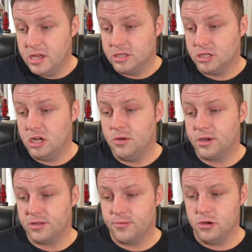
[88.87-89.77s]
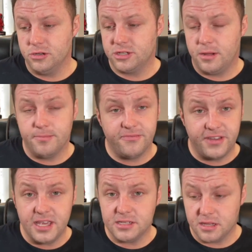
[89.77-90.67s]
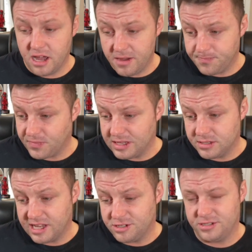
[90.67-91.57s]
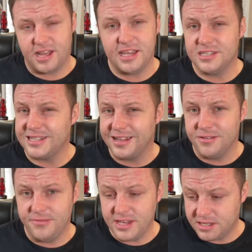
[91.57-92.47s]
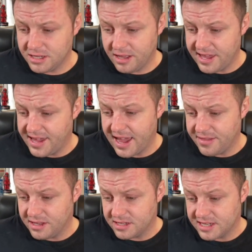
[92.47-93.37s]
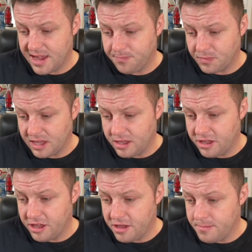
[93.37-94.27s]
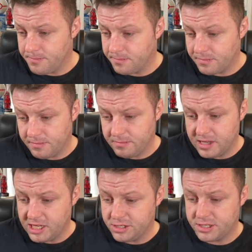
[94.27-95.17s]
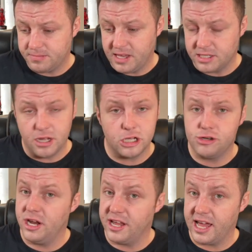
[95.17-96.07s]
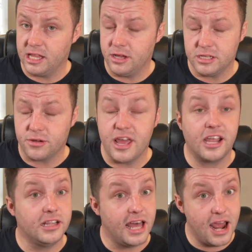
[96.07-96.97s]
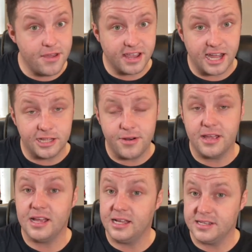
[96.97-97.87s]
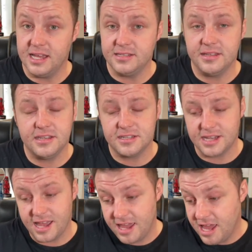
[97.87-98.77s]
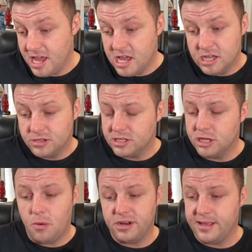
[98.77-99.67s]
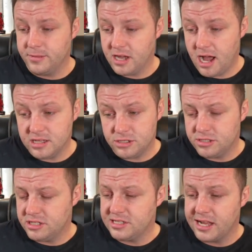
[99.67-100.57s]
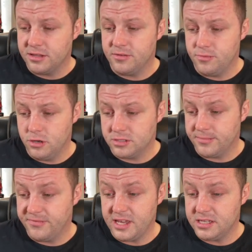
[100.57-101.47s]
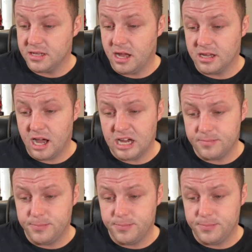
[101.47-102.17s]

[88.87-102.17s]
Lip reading: So we've got the Rotom V-Star. So that's just like your standard V-Star that you get in this set. It's not a trainer gallery, sorry, a glaring gallery as it is in this set. So it's not one of them cards, it's just a standard Rotom V-Star card.